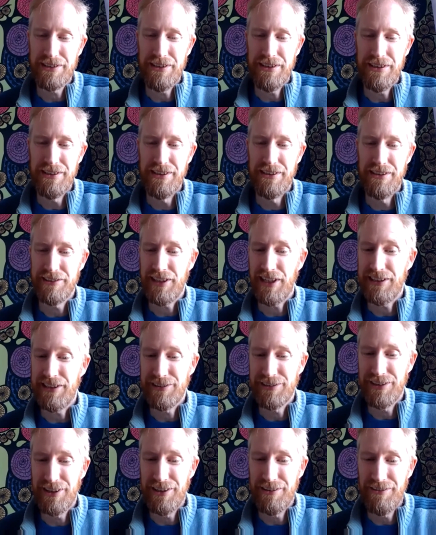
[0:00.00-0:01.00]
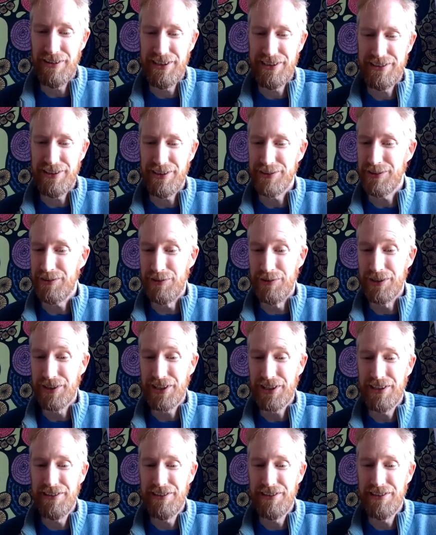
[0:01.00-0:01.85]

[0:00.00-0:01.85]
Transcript: on signserver.org.